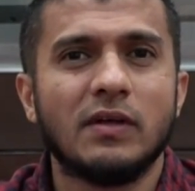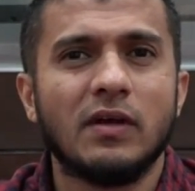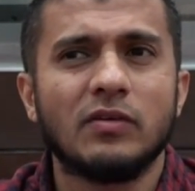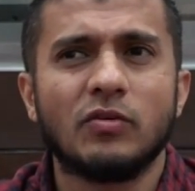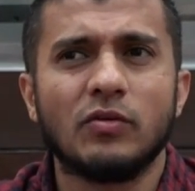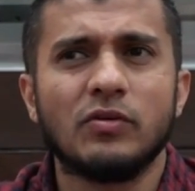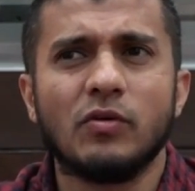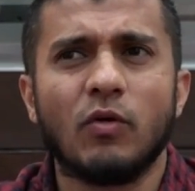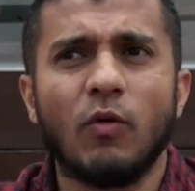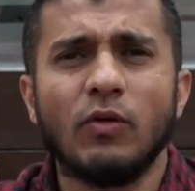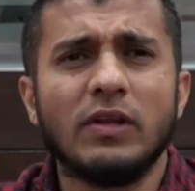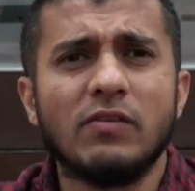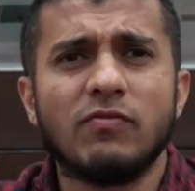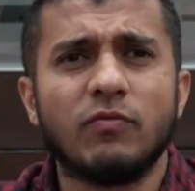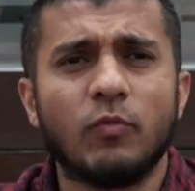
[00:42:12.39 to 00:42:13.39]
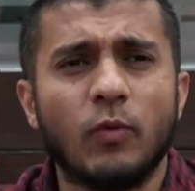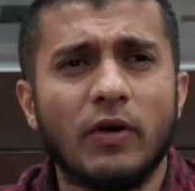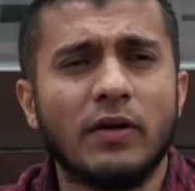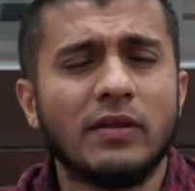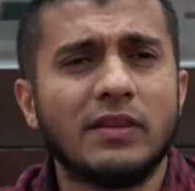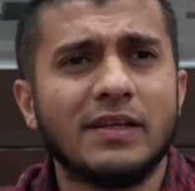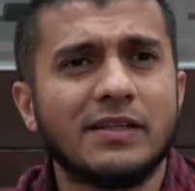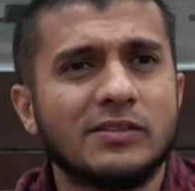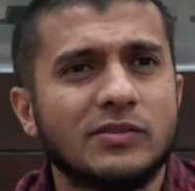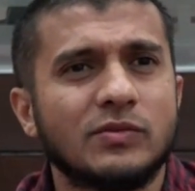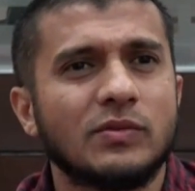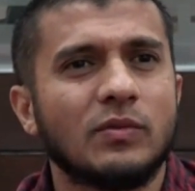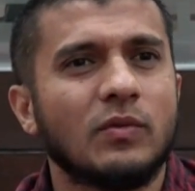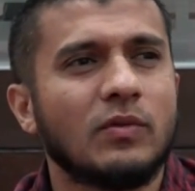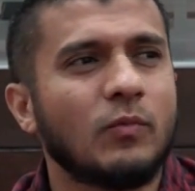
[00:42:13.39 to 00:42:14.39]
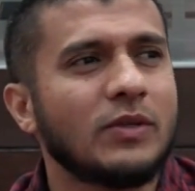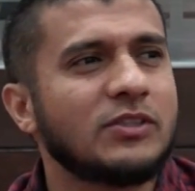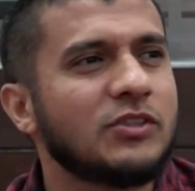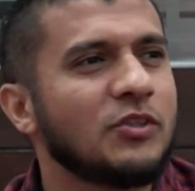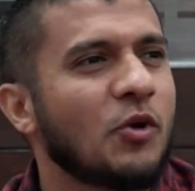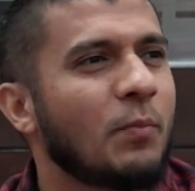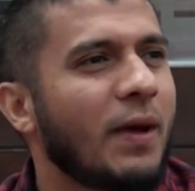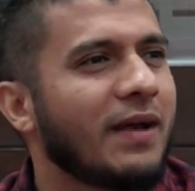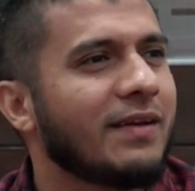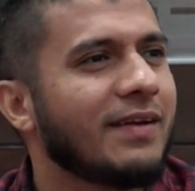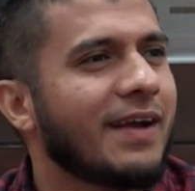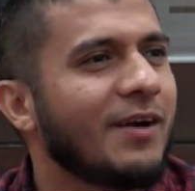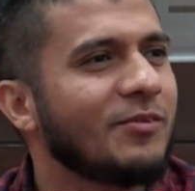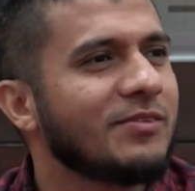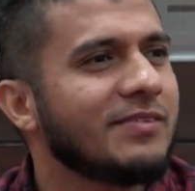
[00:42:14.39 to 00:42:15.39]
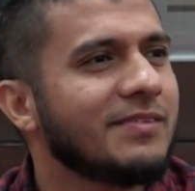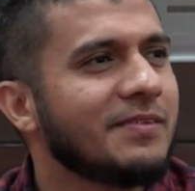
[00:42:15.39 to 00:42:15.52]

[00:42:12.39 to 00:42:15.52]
So your only worth is what's in your bank account.